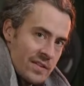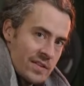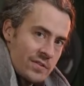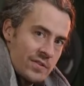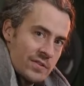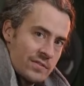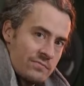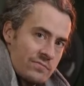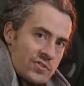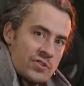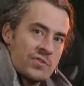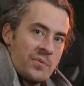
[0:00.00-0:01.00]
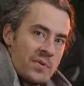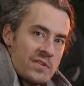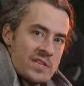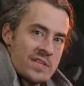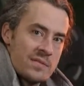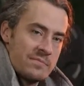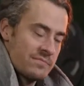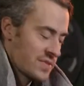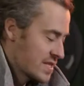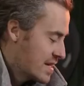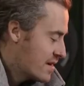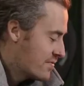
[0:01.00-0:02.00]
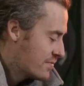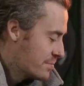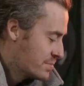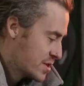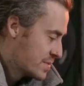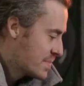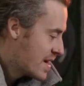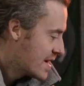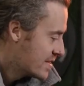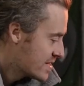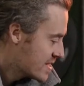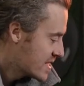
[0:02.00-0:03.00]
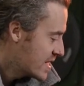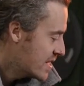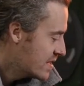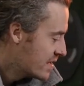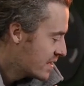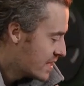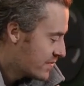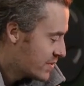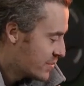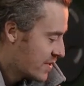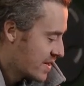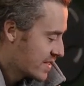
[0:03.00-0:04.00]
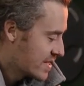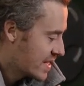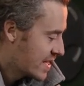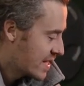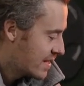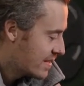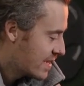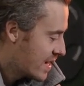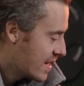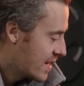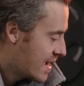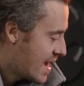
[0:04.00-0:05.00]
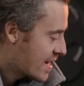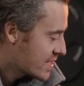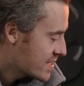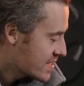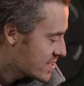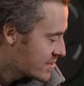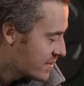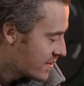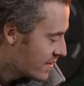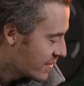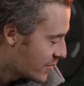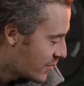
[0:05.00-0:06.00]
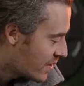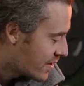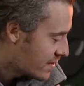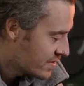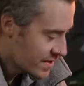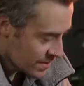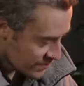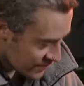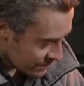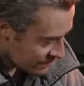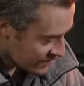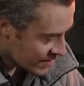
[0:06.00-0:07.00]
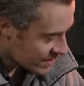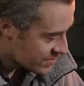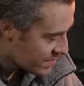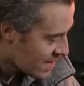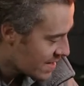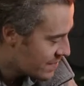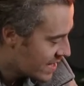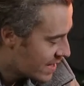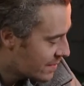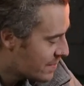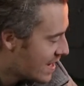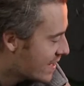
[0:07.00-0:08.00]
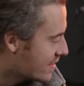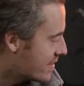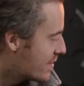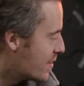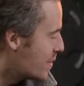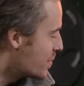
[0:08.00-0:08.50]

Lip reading: you could store some stuff just behind the seat if you wanted to get access to it on the water. You could fit a dry bag back there, no